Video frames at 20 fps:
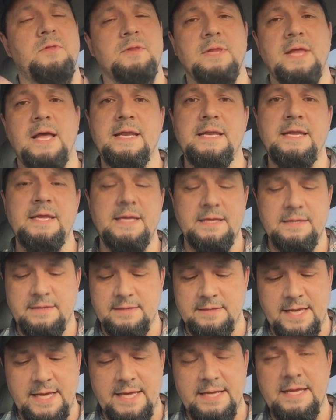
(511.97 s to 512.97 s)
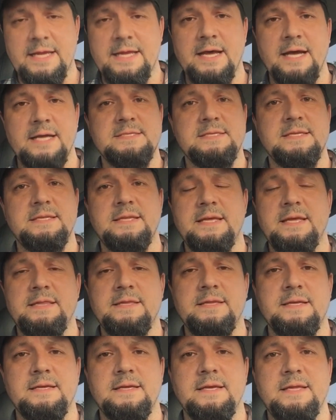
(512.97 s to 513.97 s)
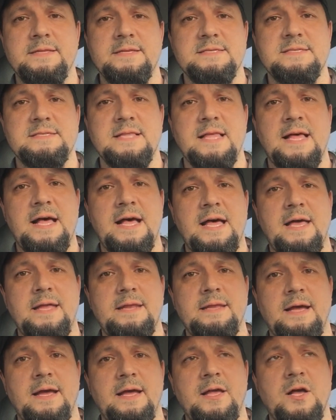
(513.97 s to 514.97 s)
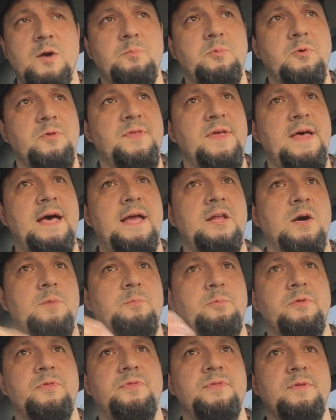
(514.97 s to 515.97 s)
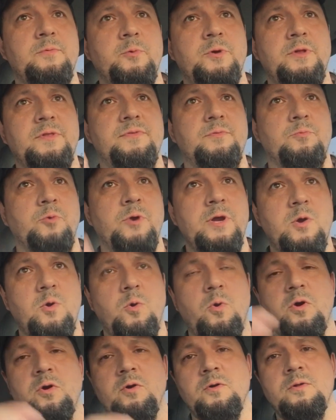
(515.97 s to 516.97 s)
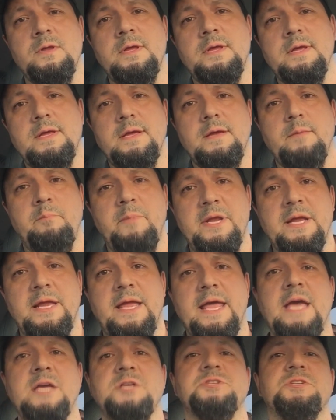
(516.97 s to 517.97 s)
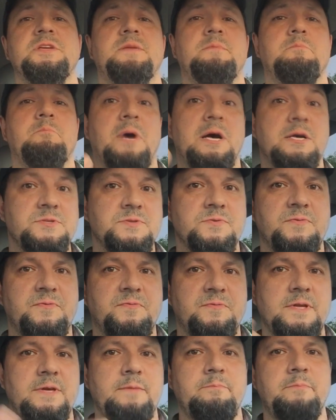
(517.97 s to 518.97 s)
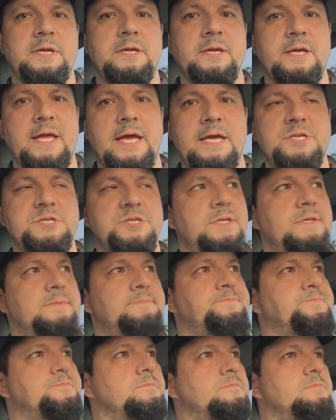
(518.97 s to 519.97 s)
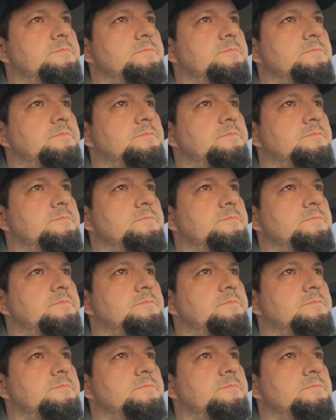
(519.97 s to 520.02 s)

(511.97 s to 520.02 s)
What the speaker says: lightning cuts in the slide help with that. Help with recoil mitigation, muzzle flip mitigation.